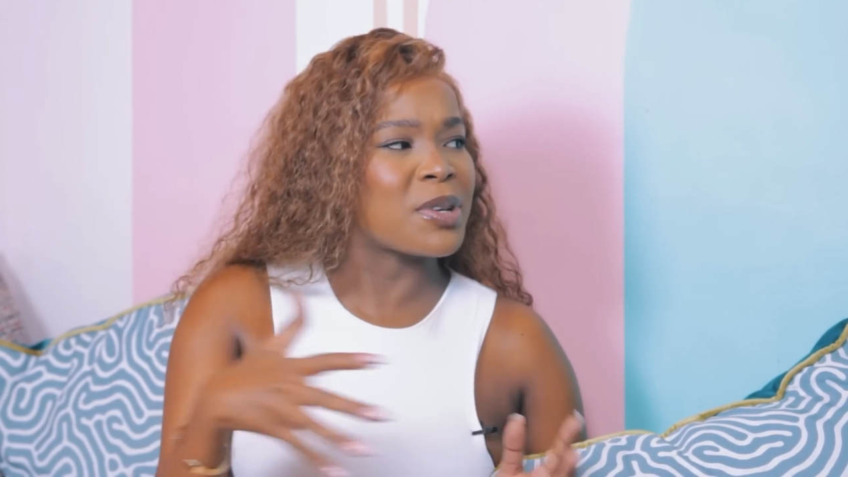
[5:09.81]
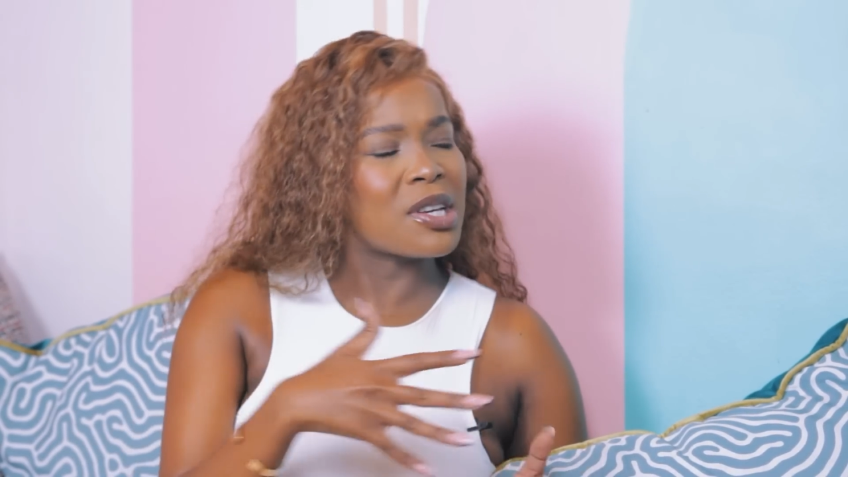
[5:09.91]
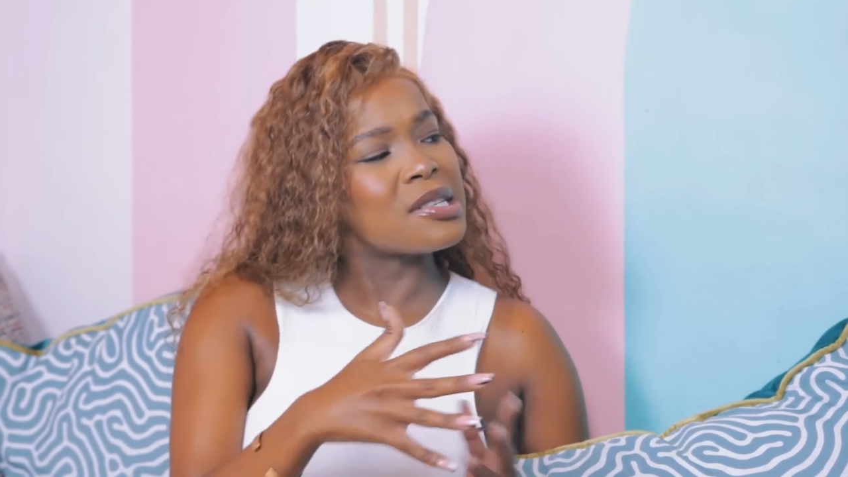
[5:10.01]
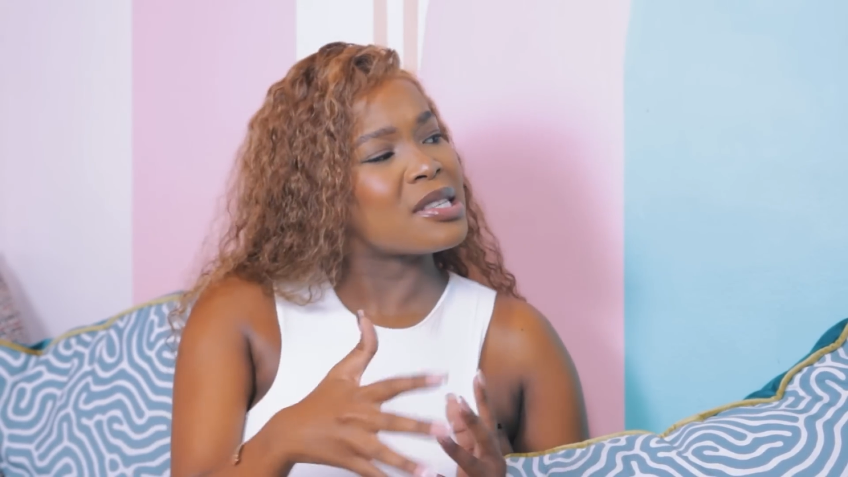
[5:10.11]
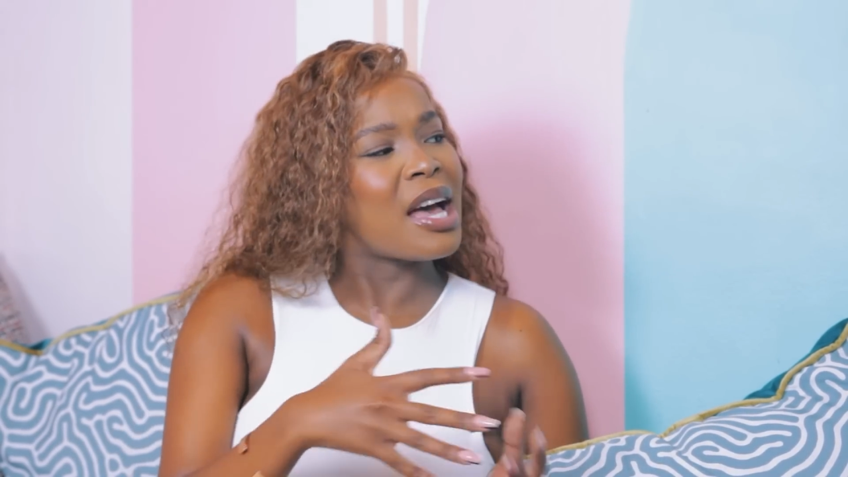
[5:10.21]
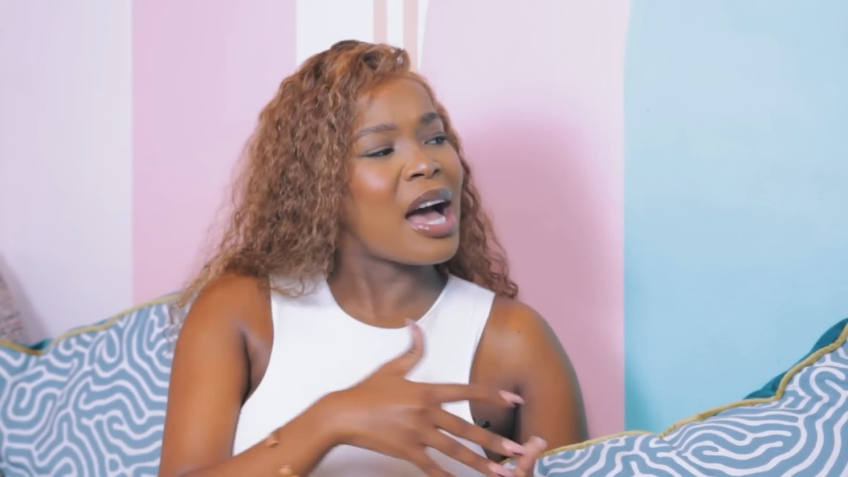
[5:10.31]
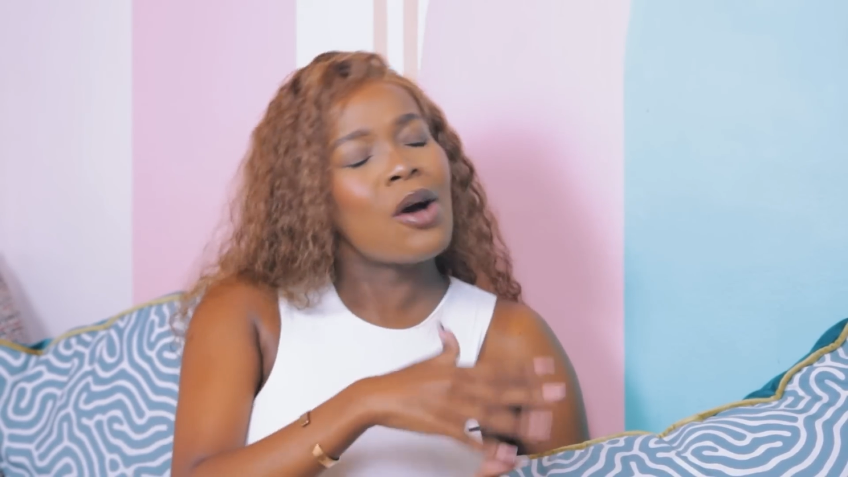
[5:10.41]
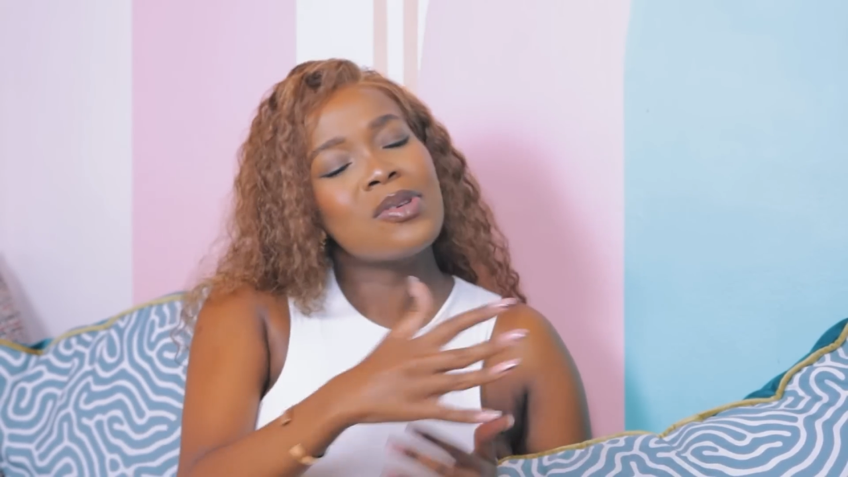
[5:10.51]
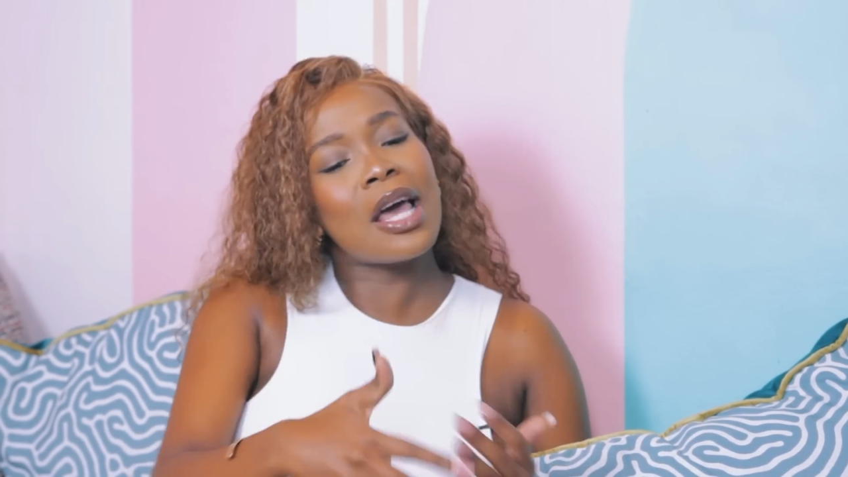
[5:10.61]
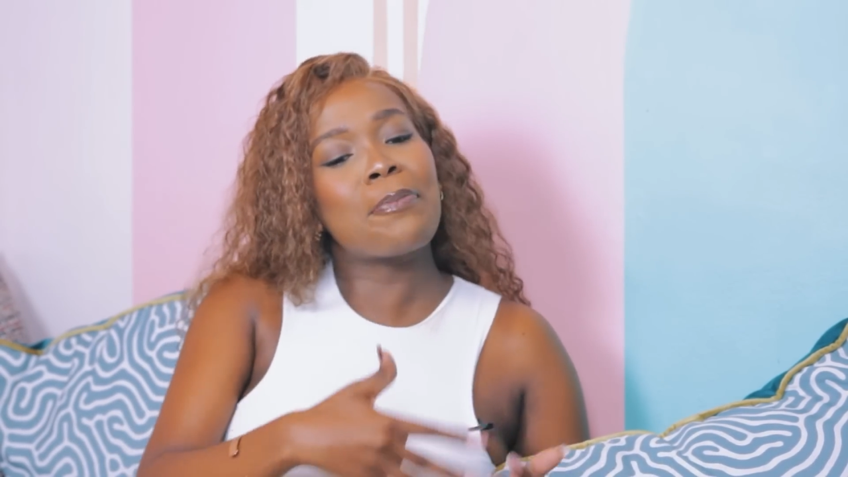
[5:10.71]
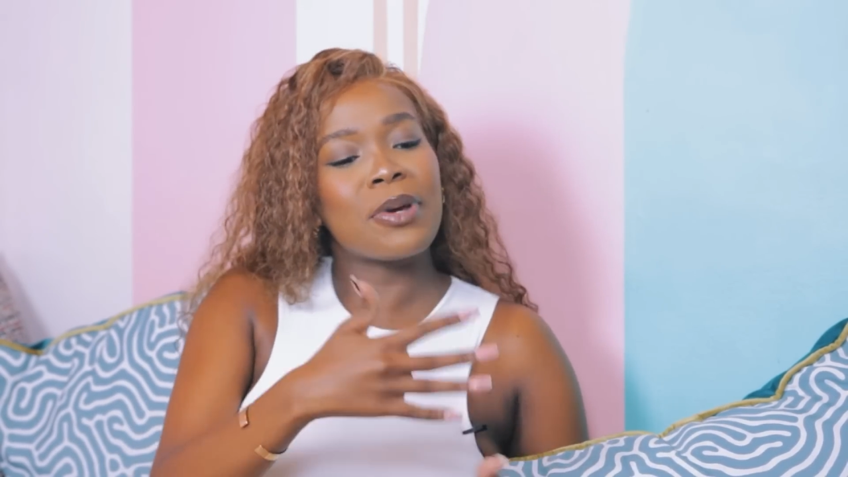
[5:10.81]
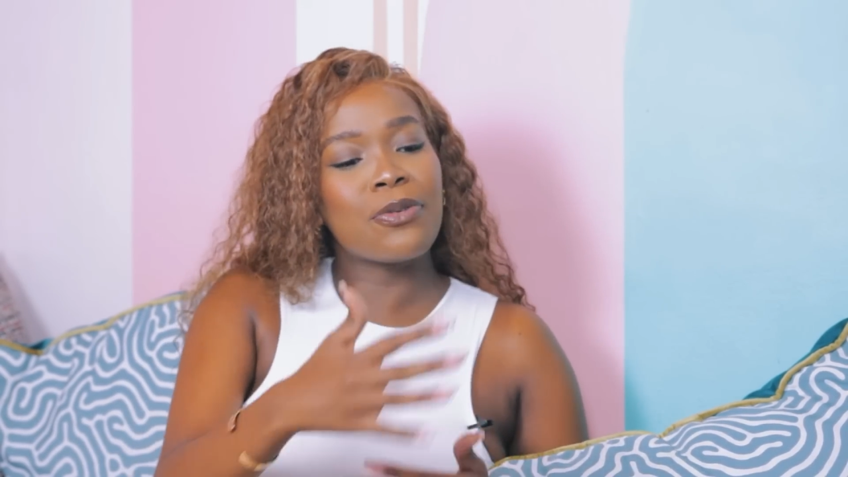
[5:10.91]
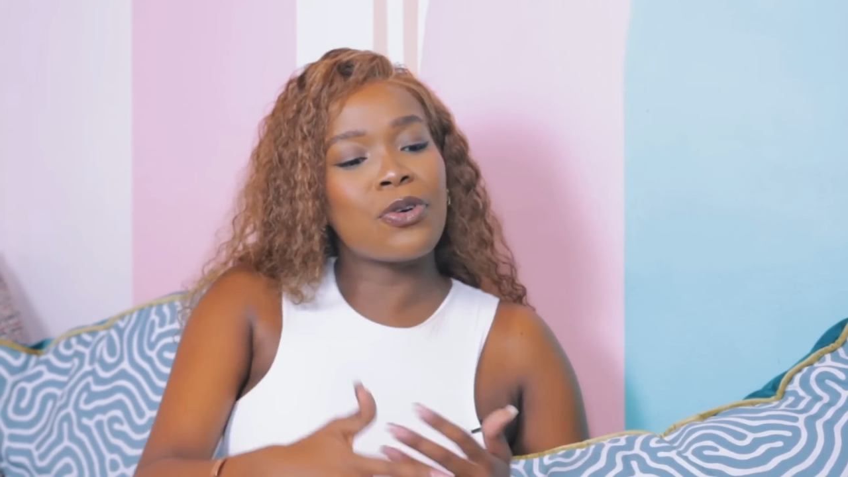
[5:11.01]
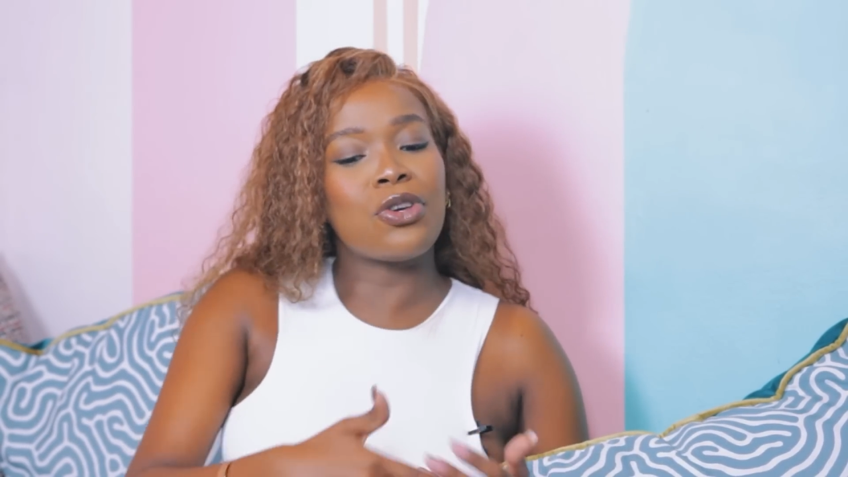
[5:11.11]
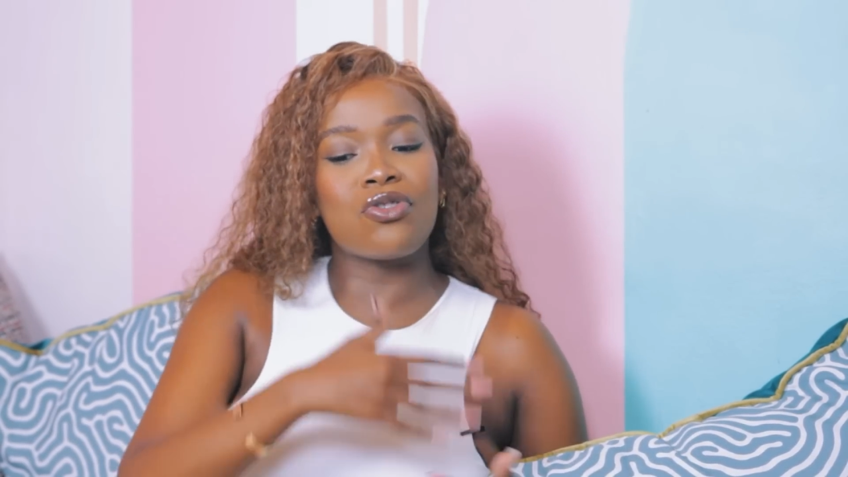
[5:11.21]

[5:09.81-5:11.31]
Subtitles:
Because, how's that been for you,